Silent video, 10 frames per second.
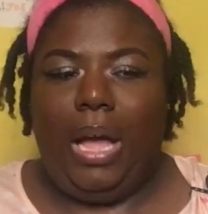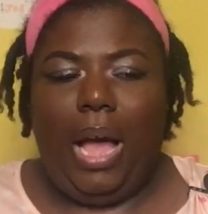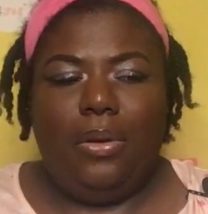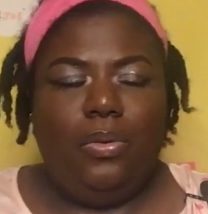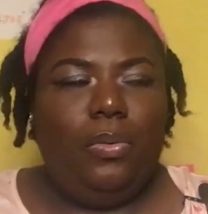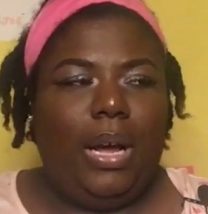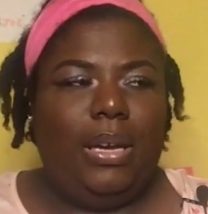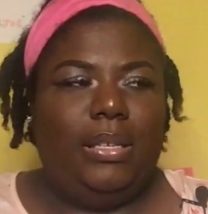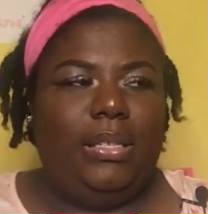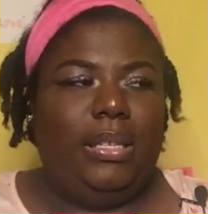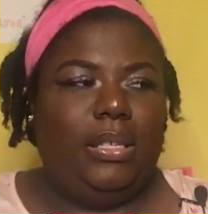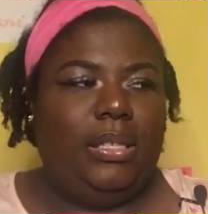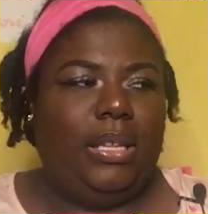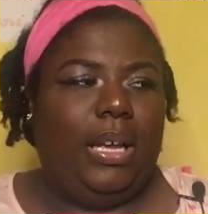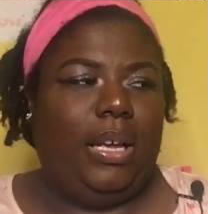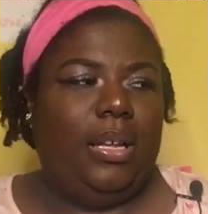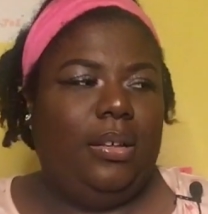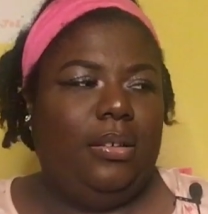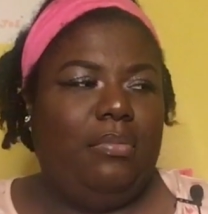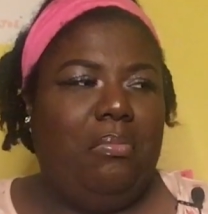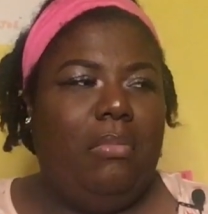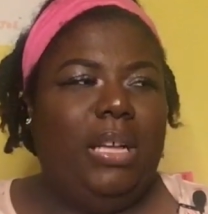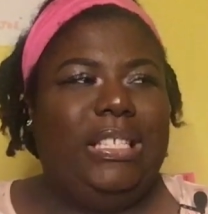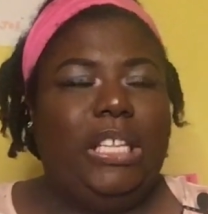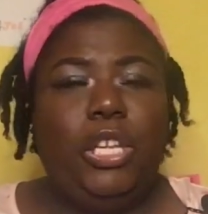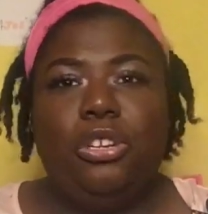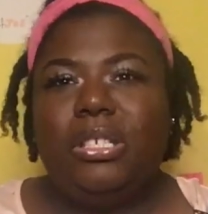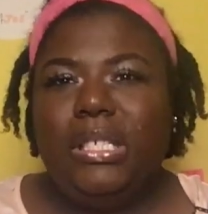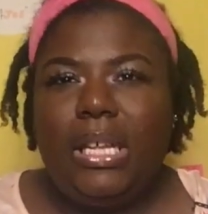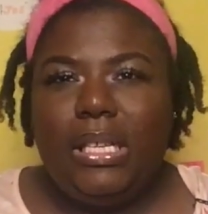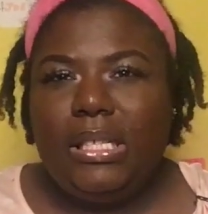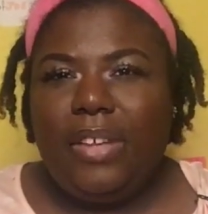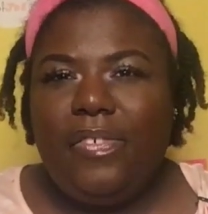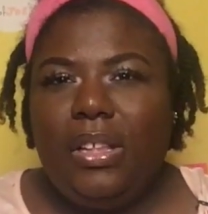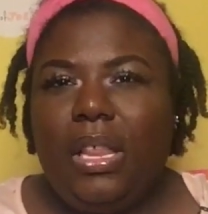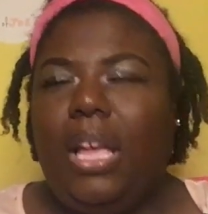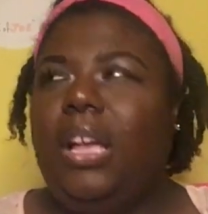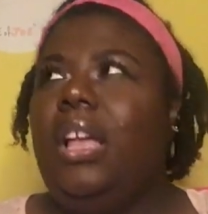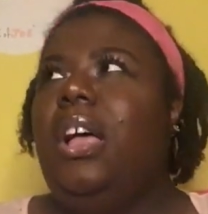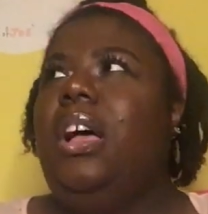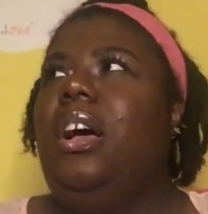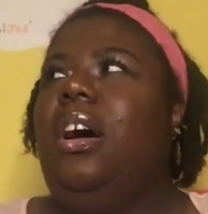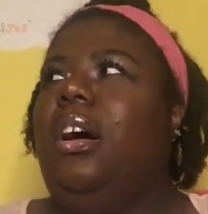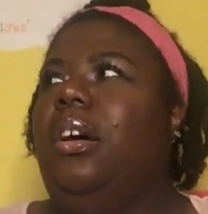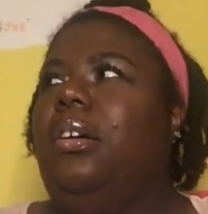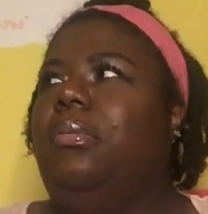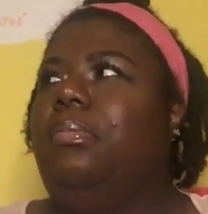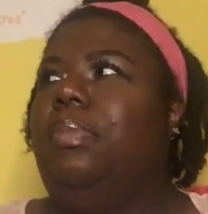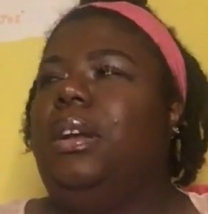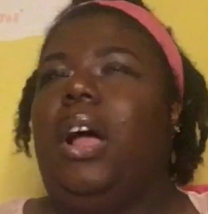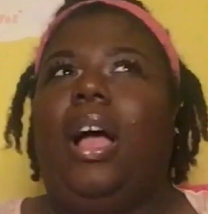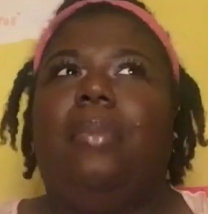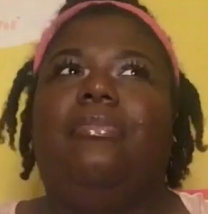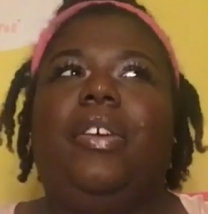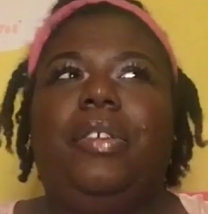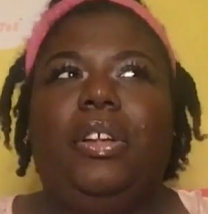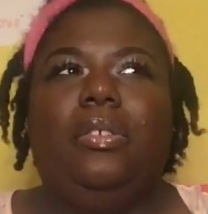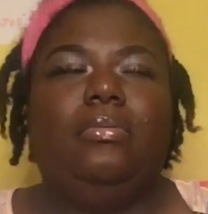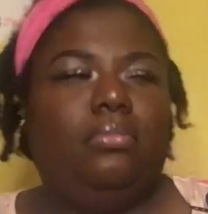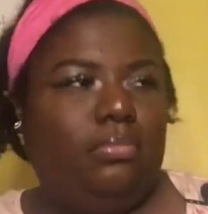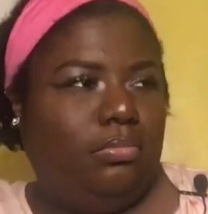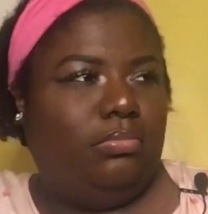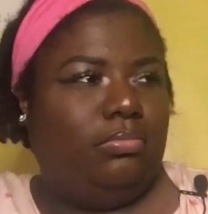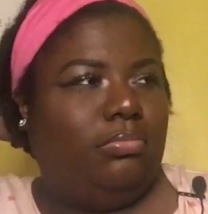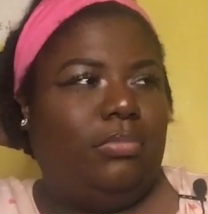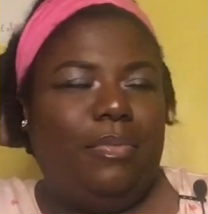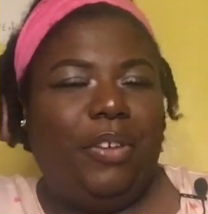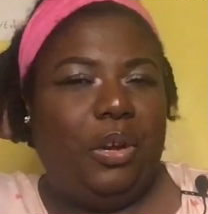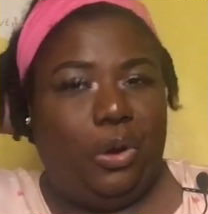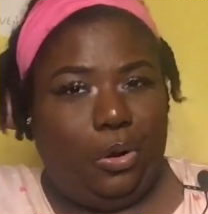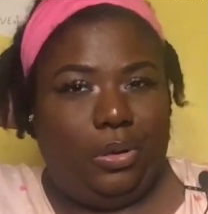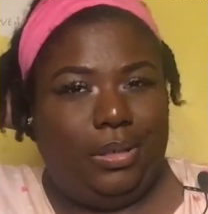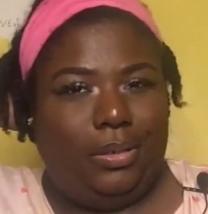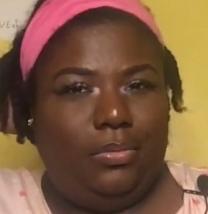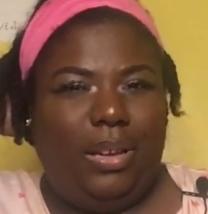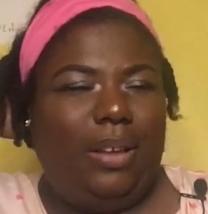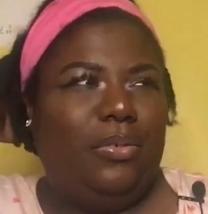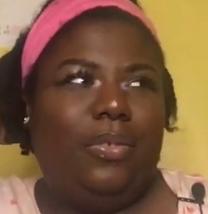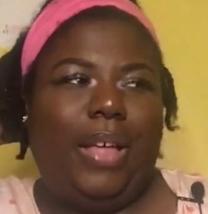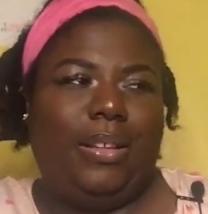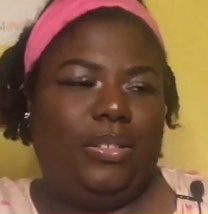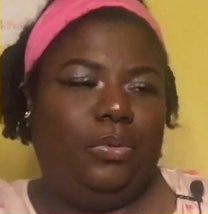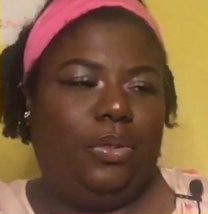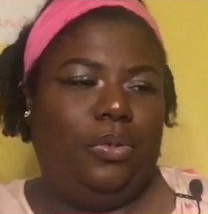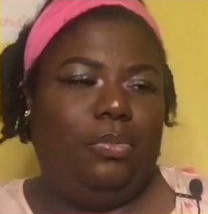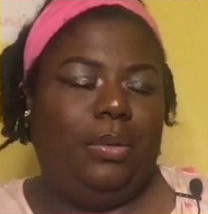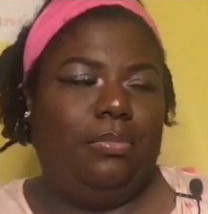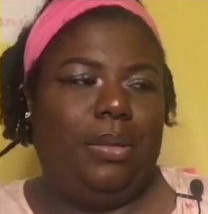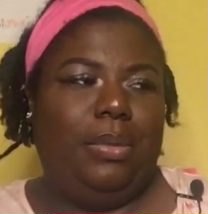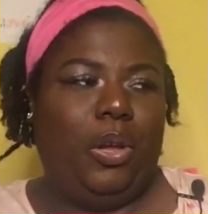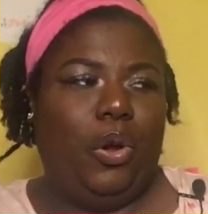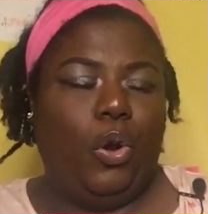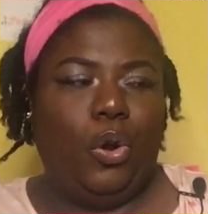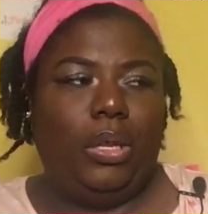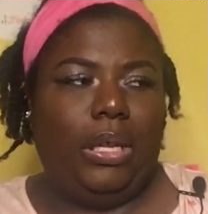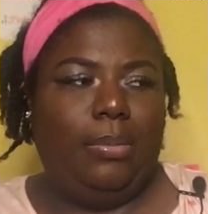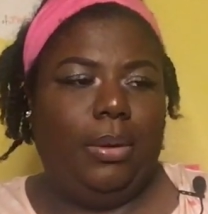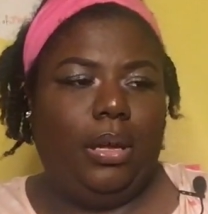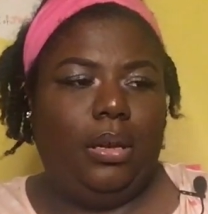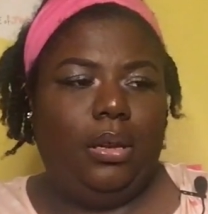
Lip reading: don't know what kind of scents, like muskier scents, I feel like, but I'm very girly. Well, I don't know if that has to do with me being girly, but